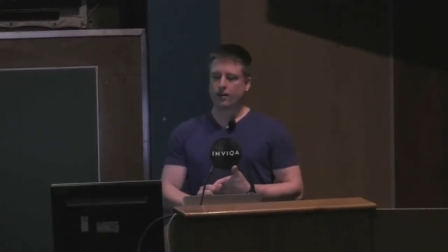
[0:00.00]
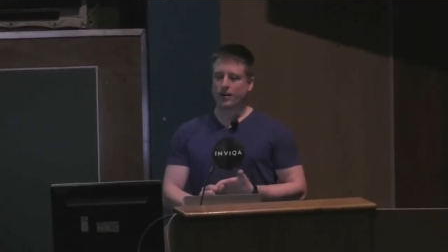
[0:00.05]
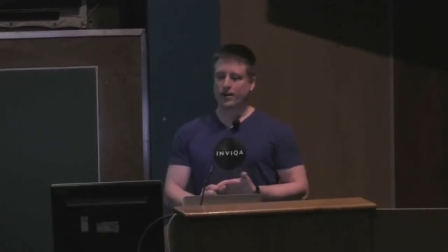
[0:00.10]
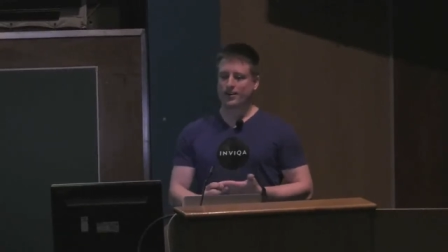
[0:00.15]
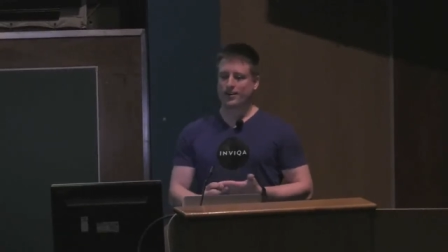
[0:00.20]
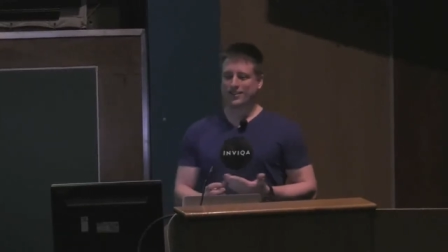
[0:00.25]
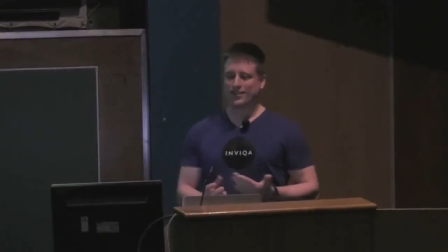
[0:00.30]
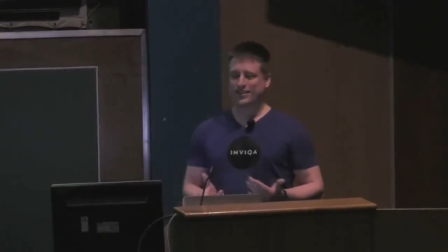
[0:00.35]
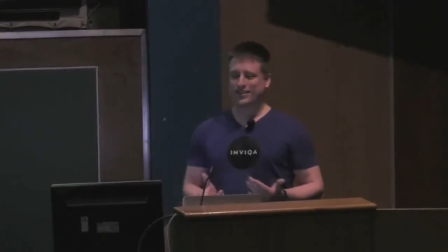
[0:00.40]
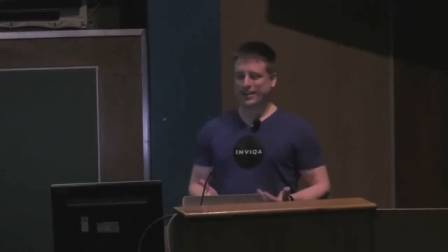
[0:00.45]

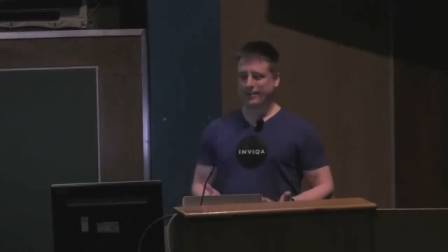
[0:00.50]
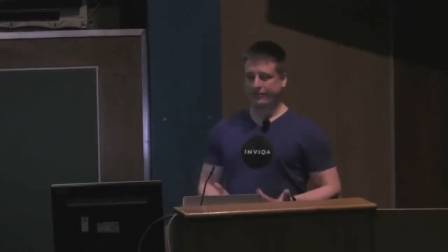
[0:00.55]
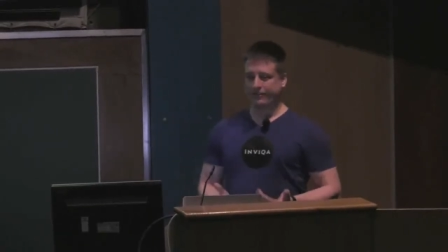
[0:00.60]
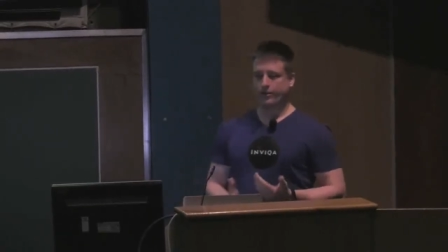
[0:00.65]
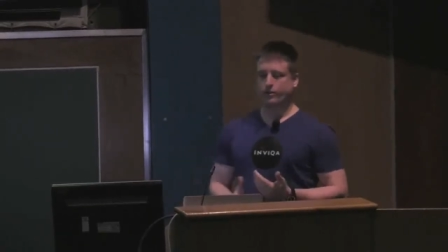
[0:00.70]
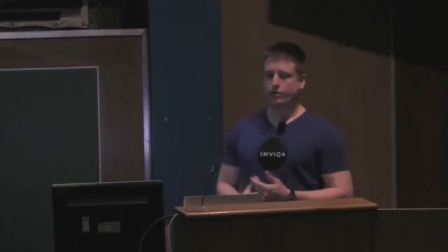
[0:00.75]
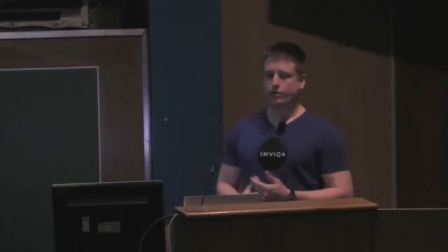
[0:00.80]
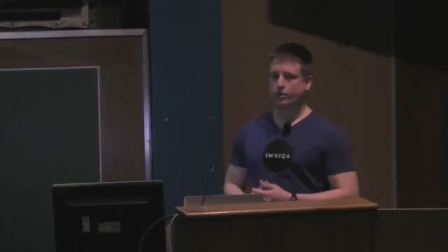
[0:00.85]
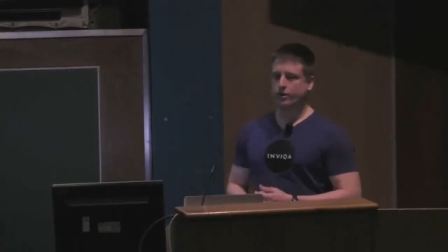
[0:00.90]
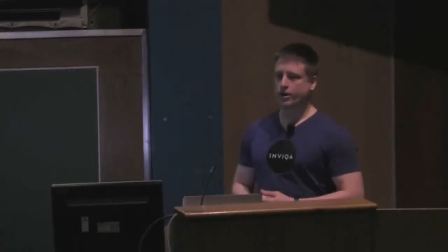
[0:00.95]
It's as if
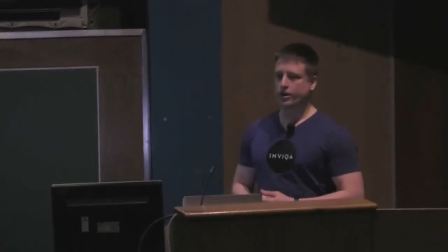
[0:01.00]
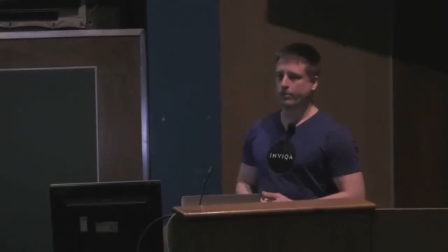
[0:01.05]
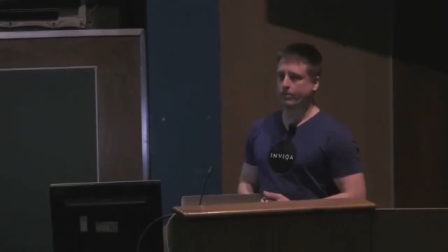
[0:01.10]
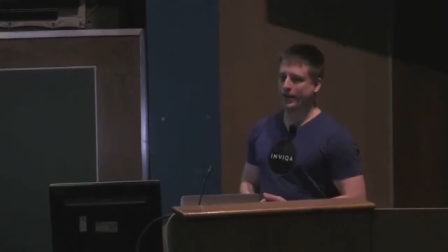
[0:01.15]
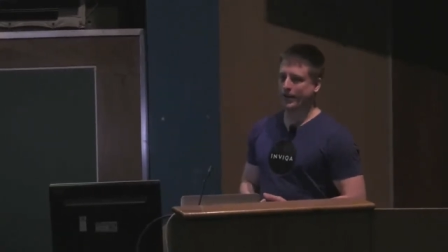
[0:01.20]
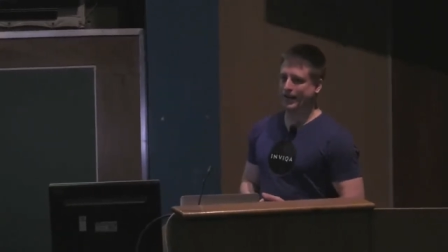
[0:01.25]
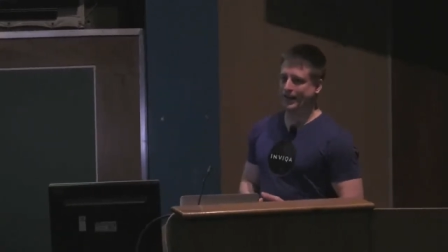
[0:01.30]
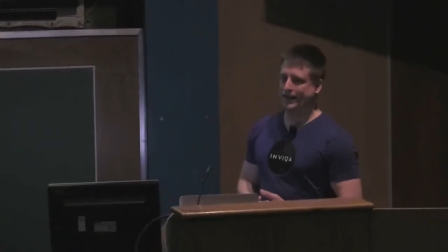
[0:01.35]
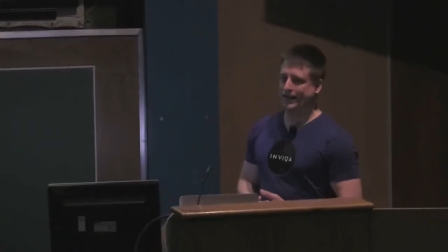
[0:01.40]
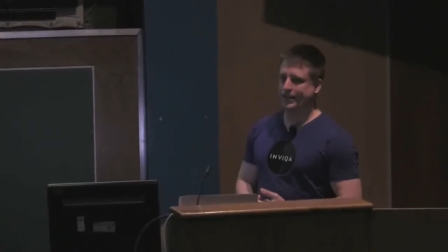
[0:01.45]
it were a
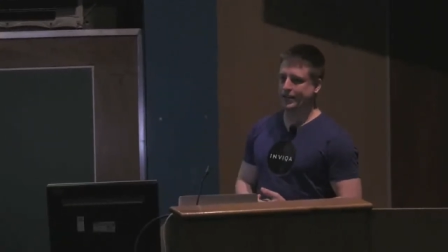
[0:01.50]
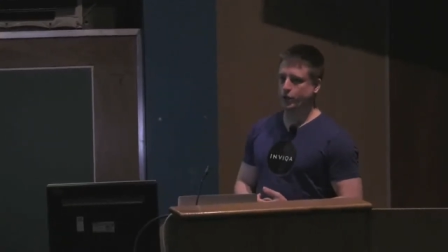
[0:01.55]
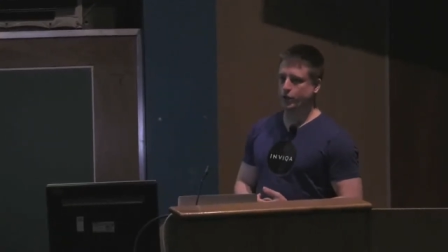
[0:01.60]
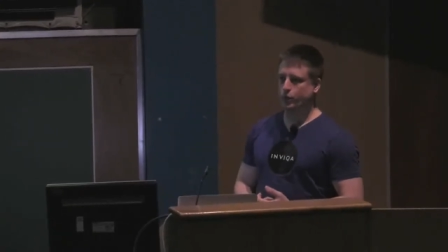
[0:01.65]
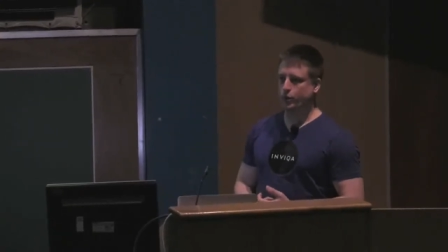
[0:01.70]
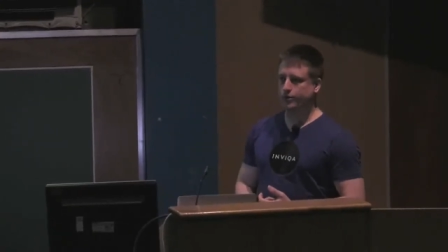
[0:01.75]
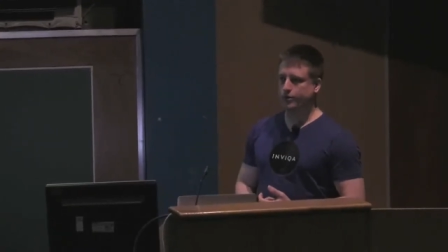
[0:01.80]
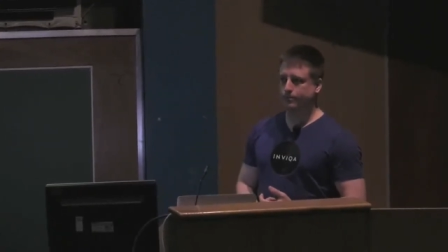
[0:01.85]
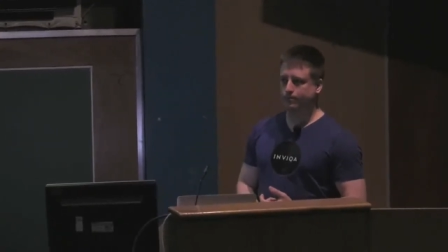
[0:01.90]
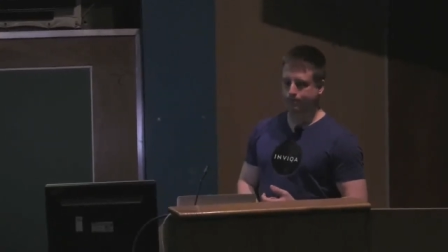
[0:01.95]
completely new one,